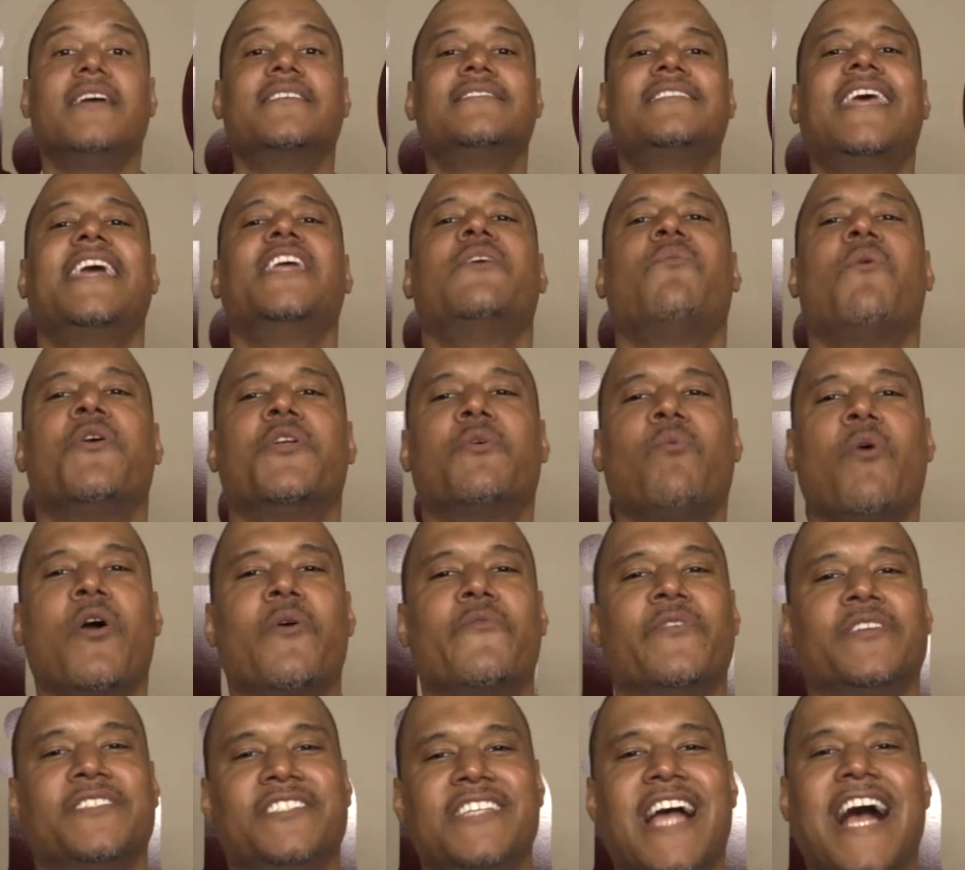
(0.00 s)
Say you want to
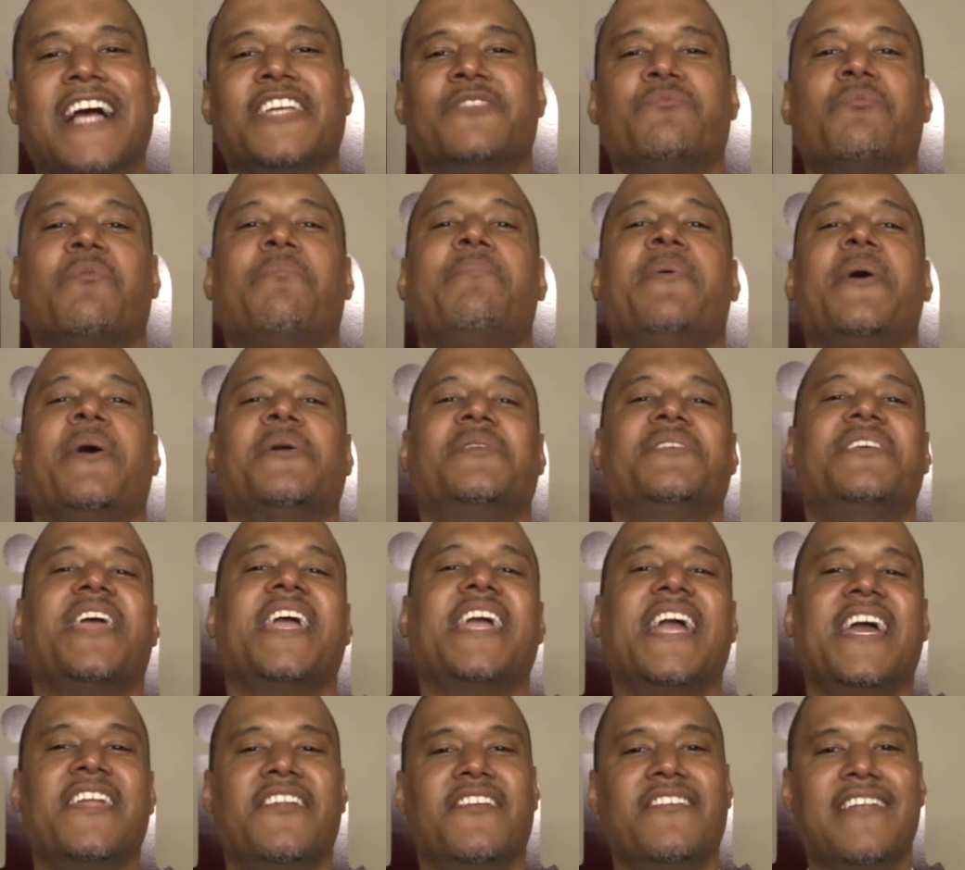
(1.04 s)
work for Joshua Peltier
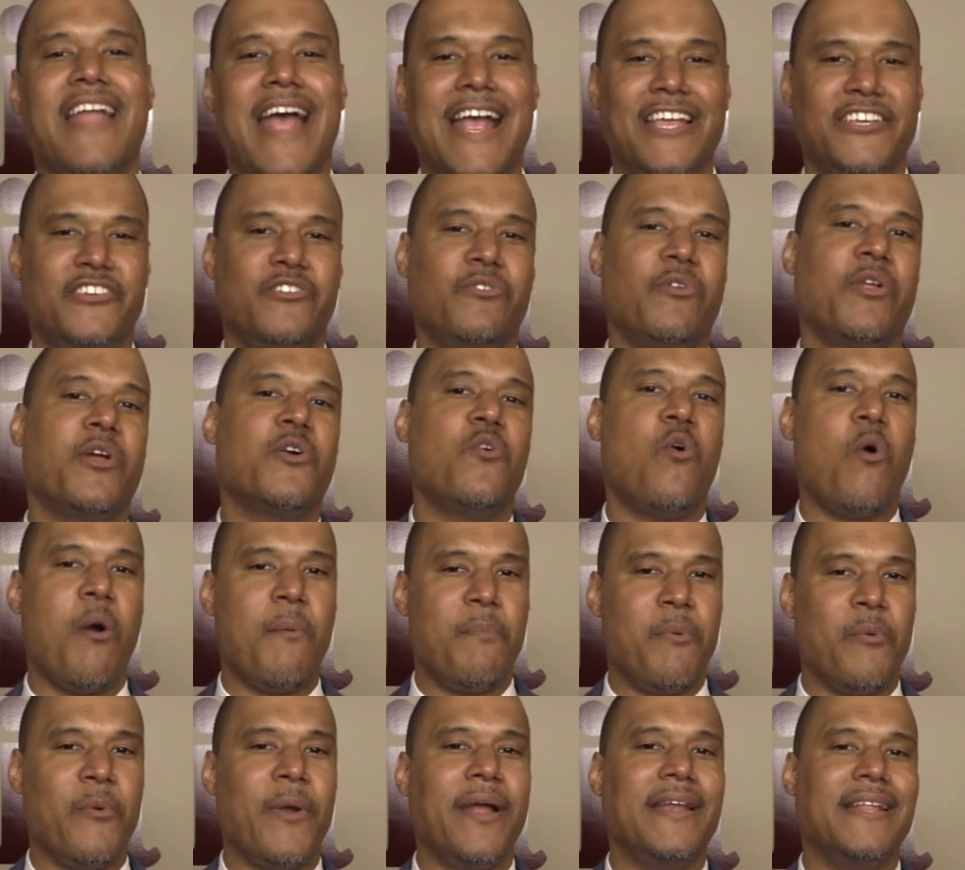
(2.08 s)
International
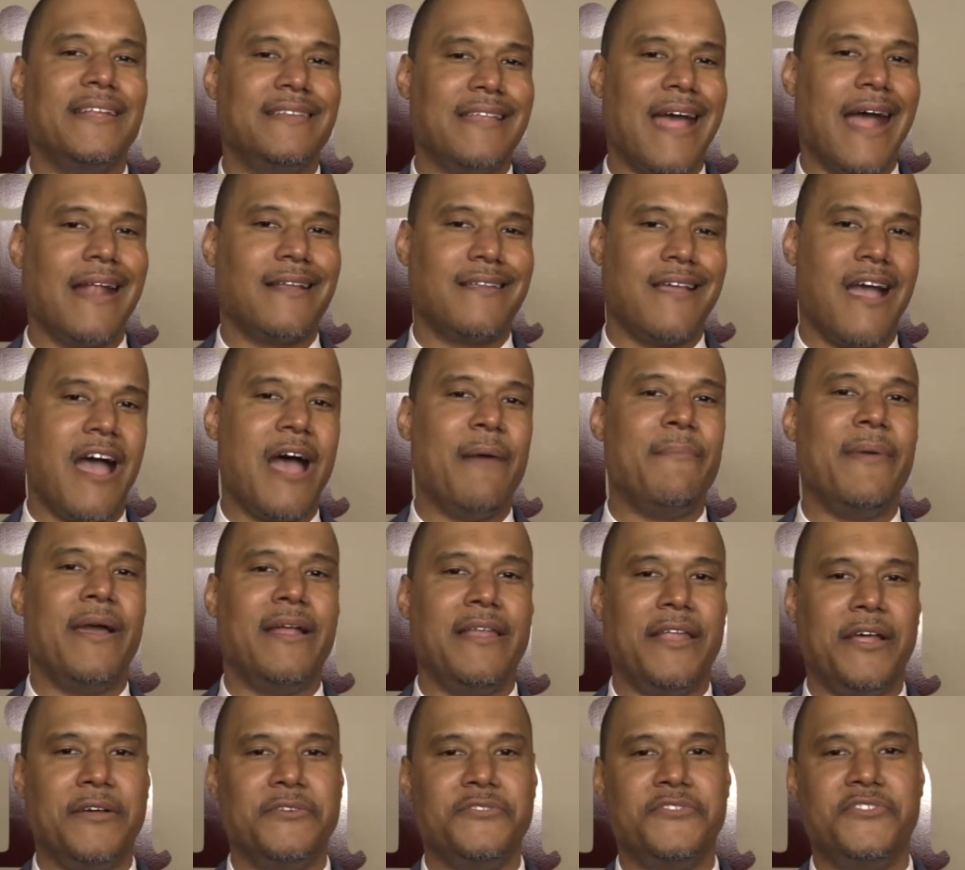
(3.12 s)
Incorporated.com
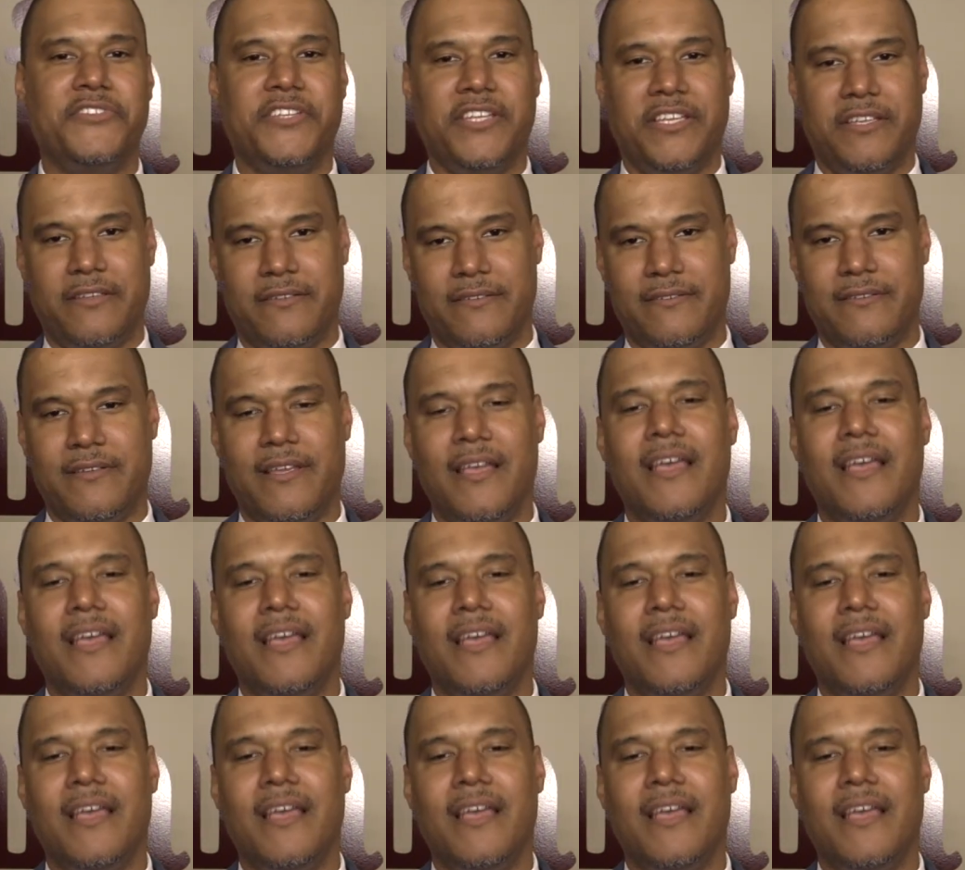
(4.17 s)
LLC.